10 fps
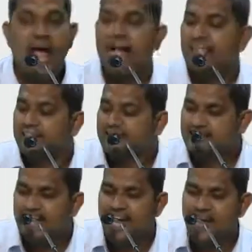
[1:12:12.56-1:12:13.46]
And the
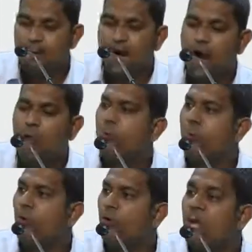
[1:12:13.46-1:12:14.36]
same
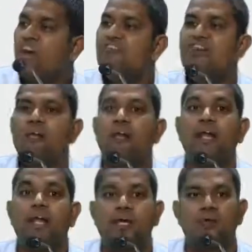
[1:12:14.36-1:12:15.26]
output will be
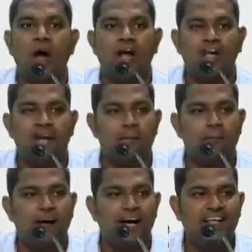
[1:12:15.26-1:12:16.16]

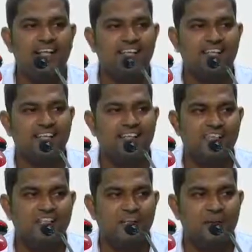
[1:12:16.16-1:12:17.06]
required by the
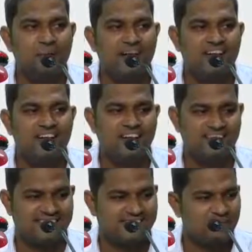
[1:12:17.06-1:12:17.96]
decision
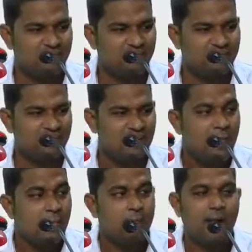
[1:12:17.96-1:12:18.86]
makers,
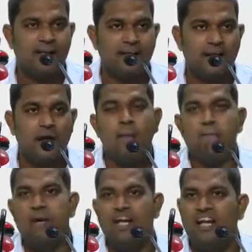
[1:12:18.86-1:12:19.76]
by the
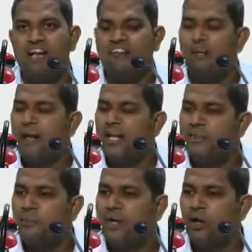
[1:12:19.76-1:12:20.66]
middle level
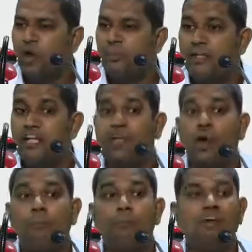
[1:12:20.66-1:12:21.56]
management or by the
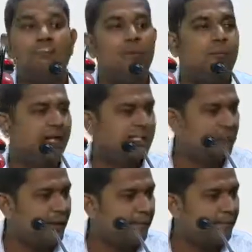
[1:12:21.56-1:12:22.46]
top level
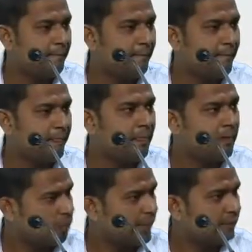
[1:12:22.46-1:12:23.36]
management.
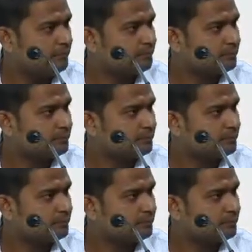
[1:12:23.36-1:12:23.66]
Okay.